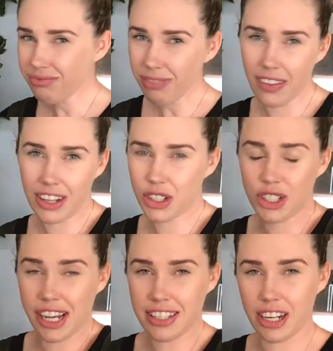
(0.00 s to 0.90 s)
They just
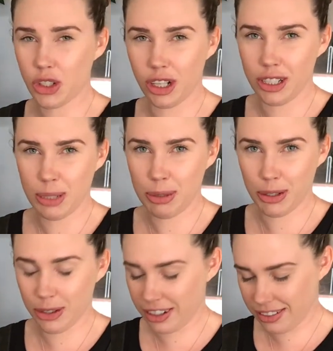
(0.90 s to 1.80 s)
taste like chocolate chippy
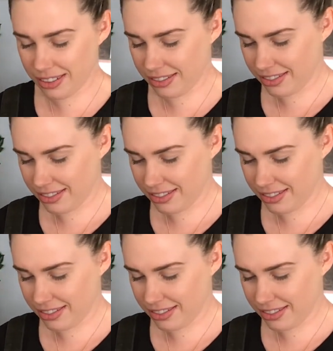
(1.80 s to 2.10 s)
cookies,